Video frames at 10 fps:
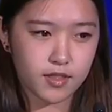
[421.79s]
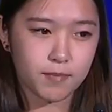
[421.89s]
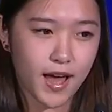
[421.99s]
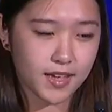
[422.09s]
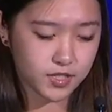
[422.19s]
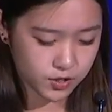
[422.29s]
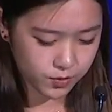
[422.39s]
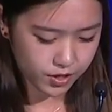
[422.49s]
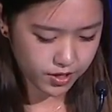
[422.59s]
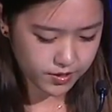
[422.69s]
the past two
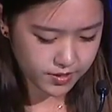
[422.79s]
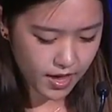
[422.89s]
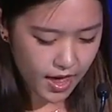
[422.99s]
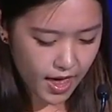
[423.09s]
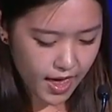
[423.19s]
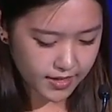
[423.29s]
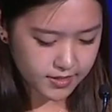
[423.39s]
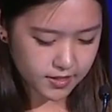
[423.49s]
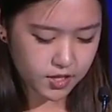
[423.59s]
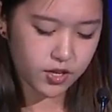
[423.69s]
years,
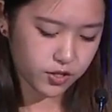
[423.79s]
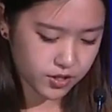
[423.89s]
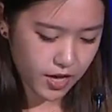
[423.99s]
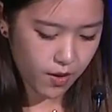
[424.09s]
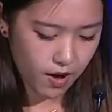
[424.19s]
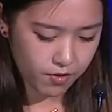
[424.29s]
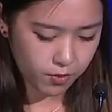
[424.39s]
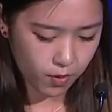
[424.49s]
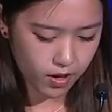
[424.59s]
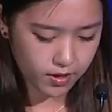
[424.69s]
and here to tell
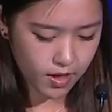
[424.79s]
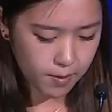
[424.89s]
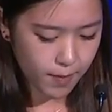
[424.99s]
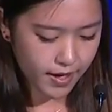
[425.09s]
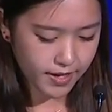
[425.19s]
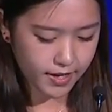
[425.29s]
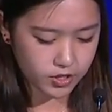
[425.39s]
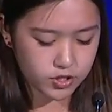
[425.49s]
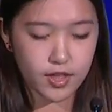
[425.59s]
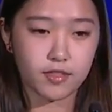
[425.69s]
everyone my
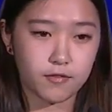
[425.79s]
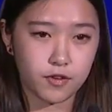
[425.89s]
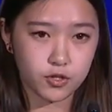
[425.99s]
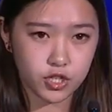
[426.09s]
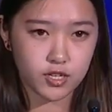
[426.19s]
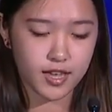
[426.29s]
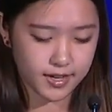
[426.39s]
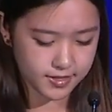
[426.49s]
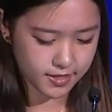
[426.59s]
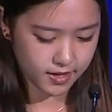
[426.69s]
age that the future
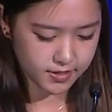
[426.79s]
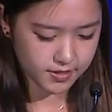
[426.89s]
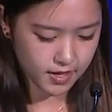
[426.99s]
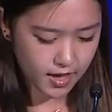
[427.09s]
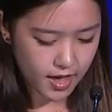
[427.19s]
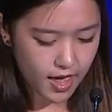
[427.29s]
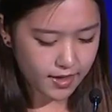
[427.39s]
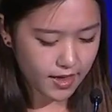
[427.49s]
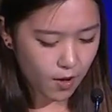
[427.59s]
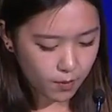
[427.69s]
lies in us.
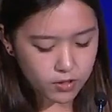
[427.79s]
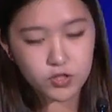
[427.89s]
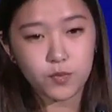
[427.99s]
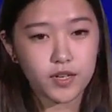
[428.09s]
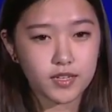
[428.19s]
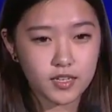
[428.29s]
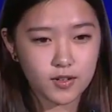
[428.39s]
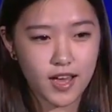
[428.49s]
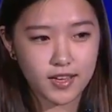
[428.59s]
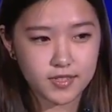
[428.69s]
And now I want to read a
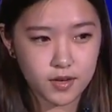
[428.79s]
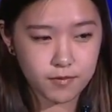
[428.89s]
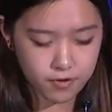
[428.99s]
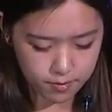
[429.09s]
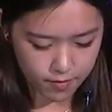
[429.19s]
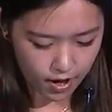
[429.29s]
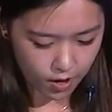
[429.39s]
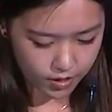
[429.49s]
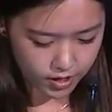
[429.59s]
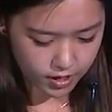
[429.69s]
little excerpt from
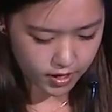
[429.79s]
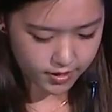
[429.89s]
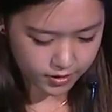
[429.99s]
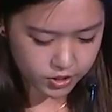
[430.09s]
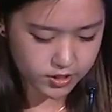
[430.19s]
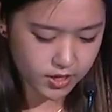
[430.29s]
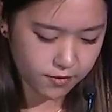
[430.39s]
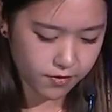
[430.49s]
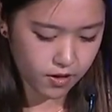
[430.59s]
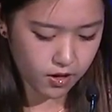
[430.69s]
our
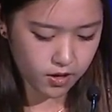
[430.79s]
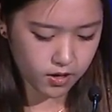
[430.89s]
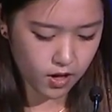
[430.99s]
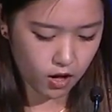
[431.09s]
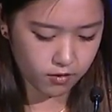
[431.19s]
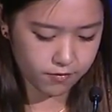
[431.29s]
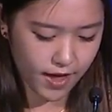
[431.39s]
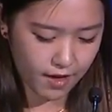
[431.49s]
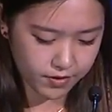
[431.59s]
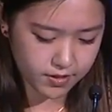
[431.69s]
initiative of
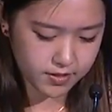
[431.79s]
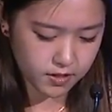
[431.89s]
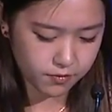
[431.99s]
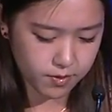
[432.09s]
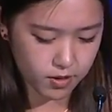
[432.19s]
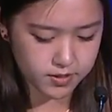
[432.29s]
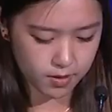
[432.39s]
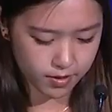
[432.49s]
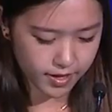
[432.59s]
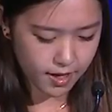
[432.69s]
advocacy from our
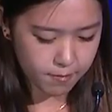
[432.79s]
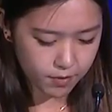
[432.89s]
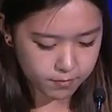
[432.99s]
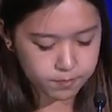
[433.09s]
summer camp.